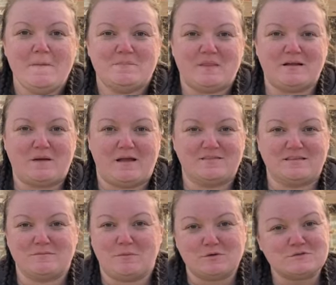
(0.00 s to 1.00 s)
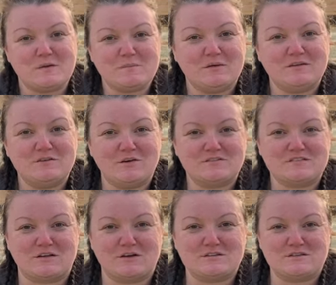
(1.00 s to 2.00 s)
than I think most people in Nova
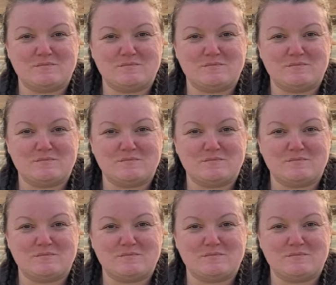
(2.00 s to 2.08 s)
Scotia,